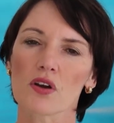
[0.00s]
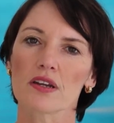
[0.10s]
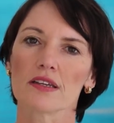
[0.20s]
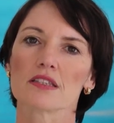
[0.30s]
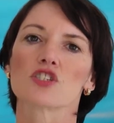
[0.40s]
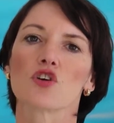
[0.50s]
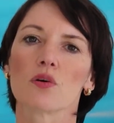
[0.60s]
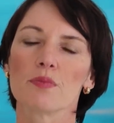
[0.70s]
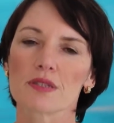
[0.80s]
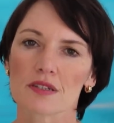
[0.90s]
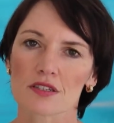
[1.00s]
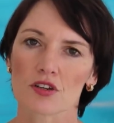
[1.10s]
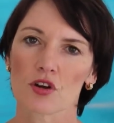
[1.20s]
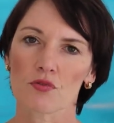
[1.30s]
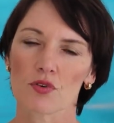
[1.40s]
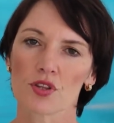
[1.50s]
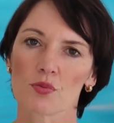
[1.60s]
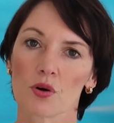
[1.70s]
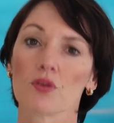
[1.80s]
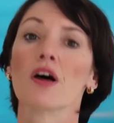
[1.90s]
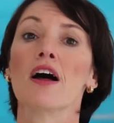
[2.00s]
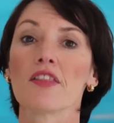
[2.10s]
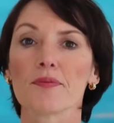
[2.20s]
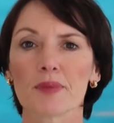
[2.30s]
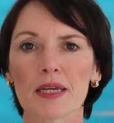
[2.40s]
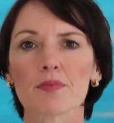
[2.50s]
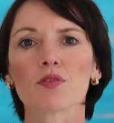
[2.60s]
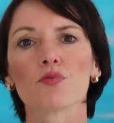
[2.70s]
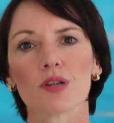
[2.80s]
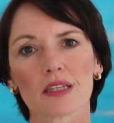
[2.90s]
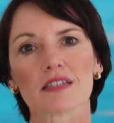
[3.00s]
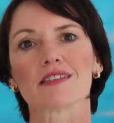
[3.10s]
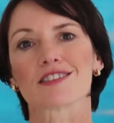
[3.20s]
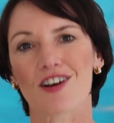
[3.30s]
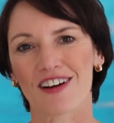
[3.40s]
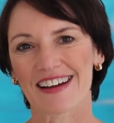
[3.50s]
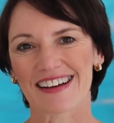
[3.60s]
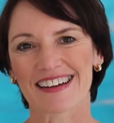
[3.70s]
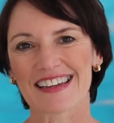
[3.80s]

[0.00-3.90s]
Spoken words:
it is your business can offer in the world that people really desire.